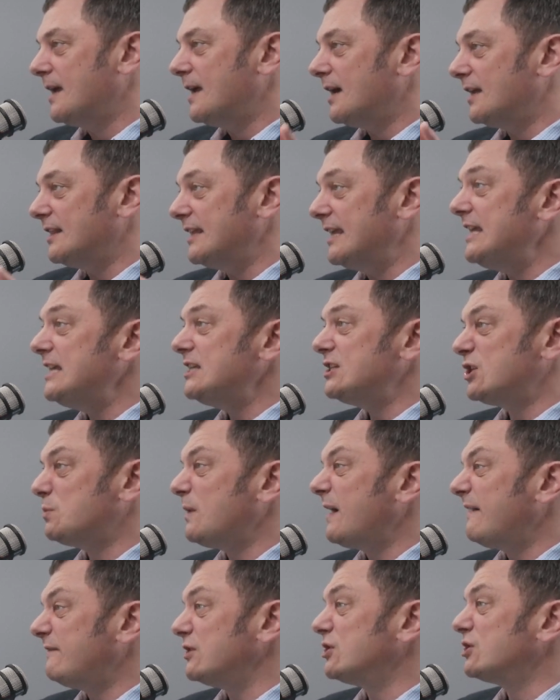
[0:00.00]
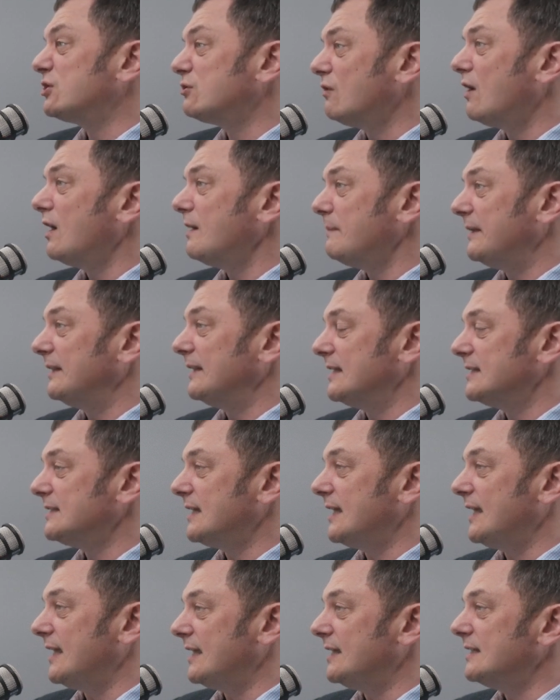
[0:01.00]
And the easiest way of describing this
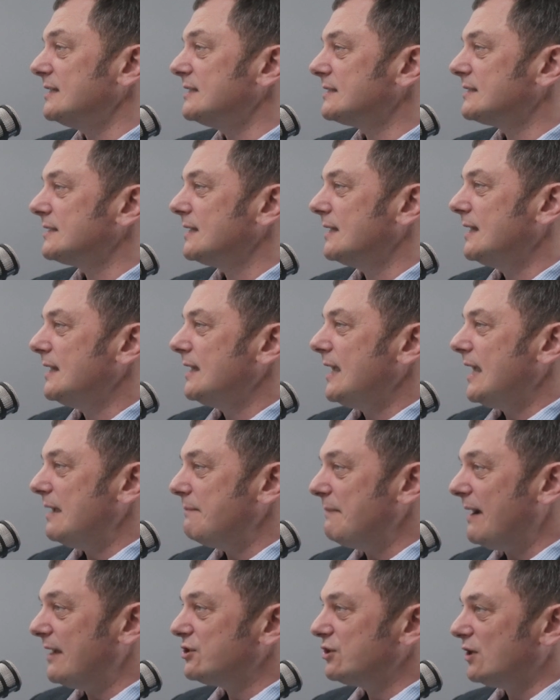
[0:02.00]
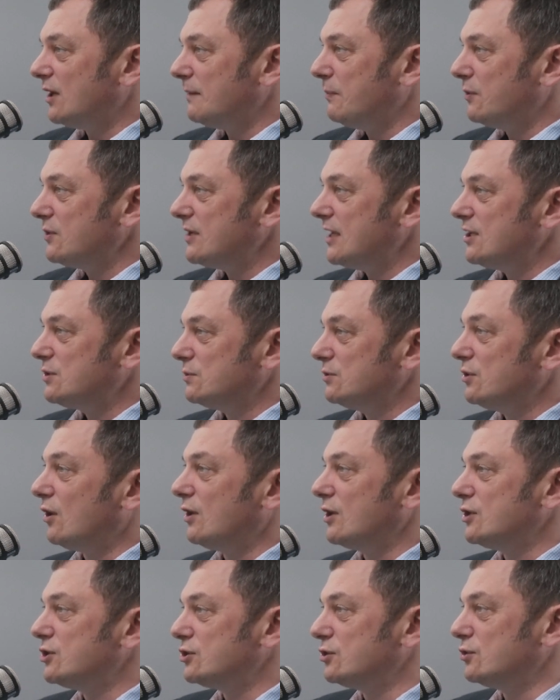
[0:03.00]
is, imagine I put it into a
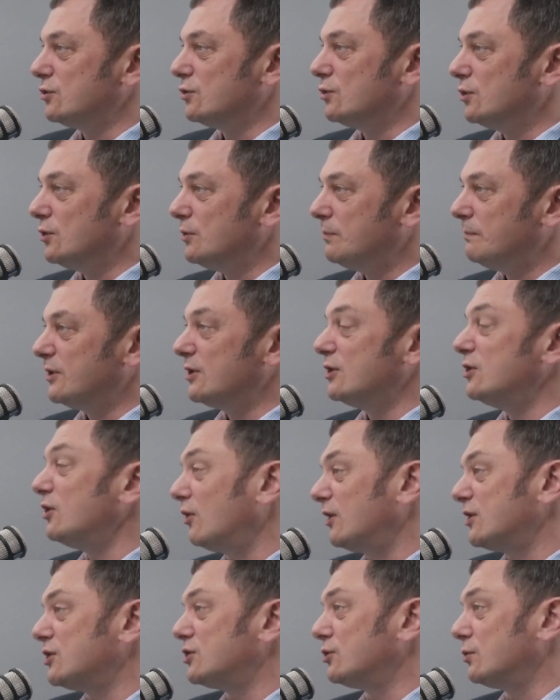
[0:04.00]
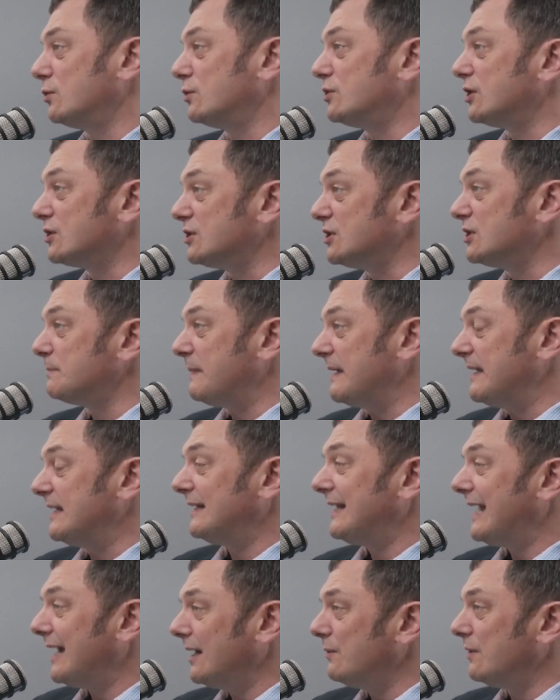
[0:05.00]
knowledge store, but the knowledge store doesn't speak
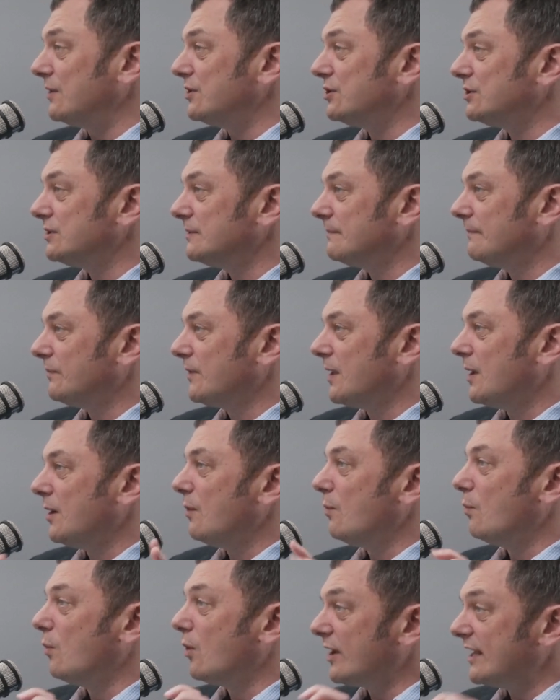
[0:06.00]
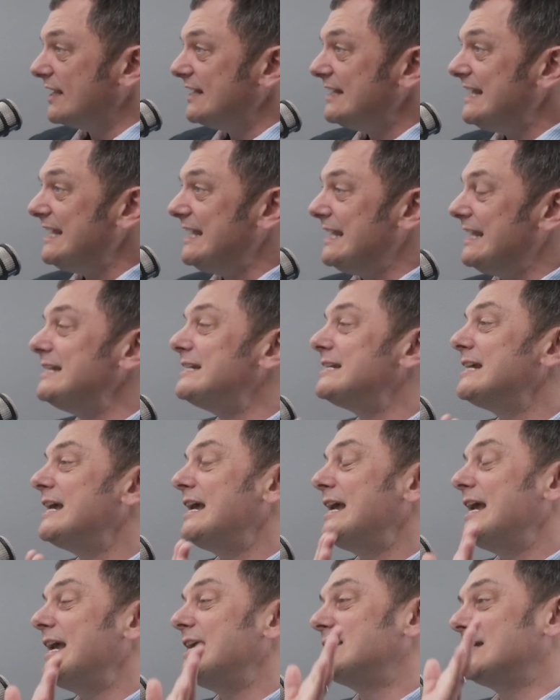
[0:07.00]
a language. What I need
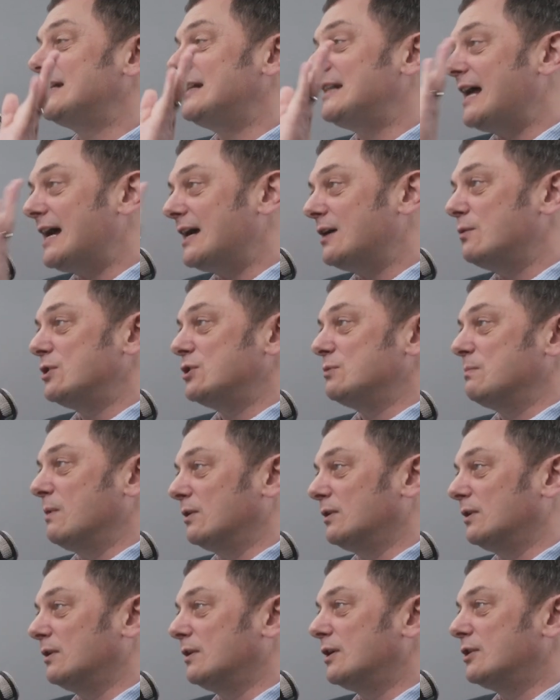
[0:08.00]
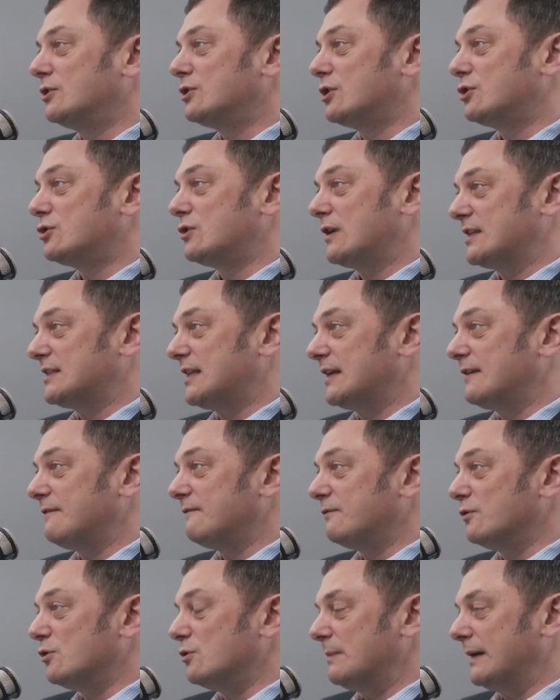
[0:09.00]
is a language model to translate
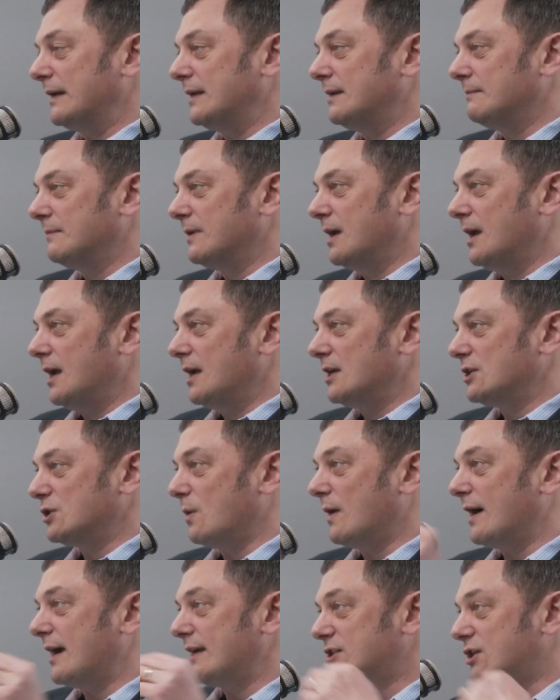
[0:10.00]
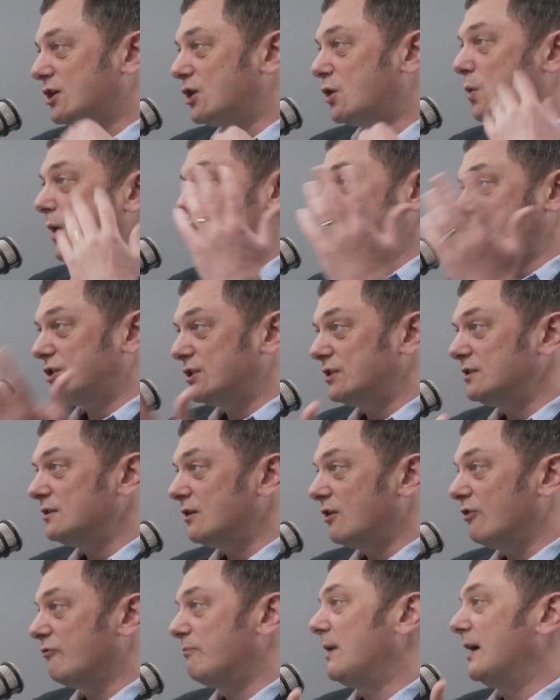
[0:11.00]
for me. So I ask a question
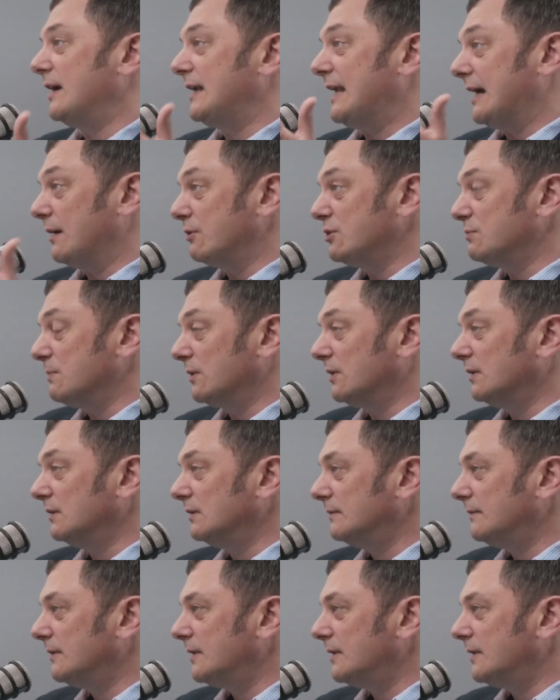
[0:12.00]
of my language model.